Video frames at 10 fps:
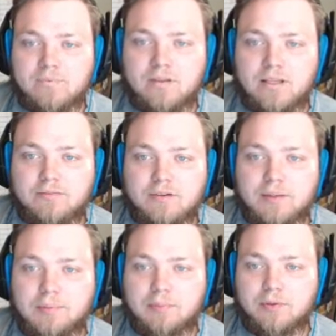if
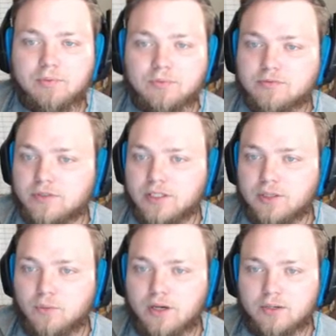people
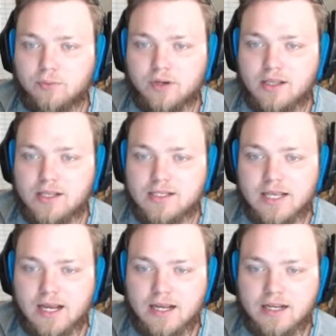really wanted one of these
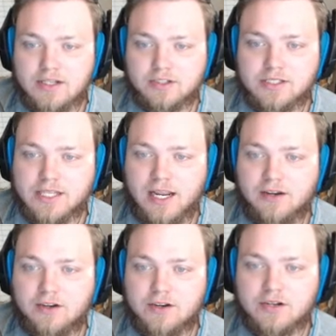guys or
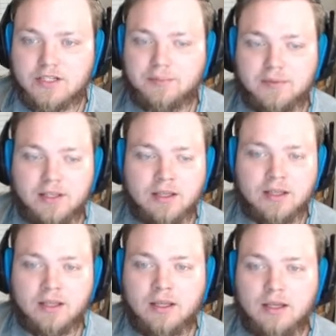Sanders or something.